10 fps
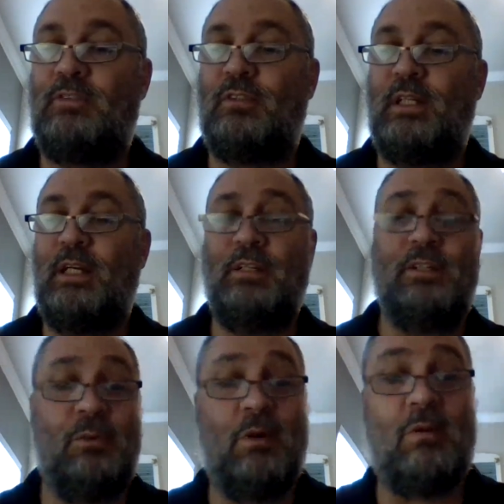D,
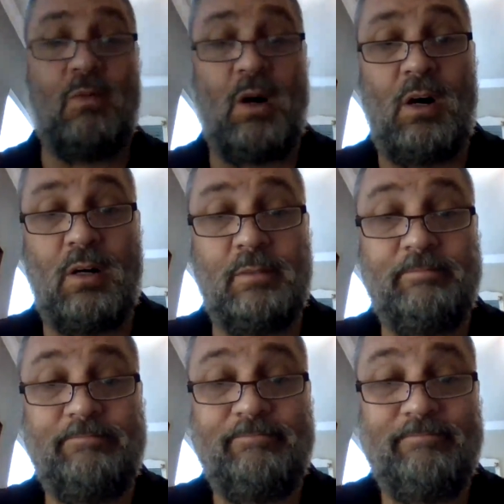you are wrong.
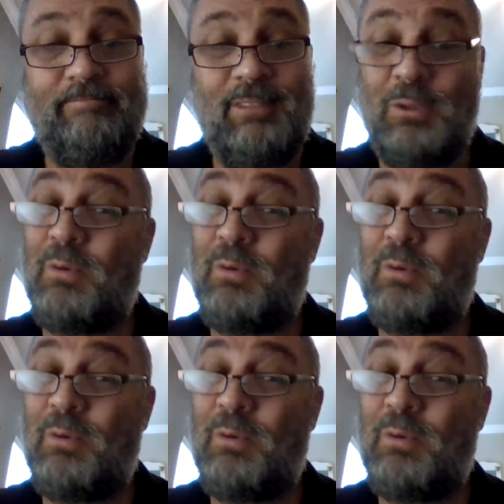You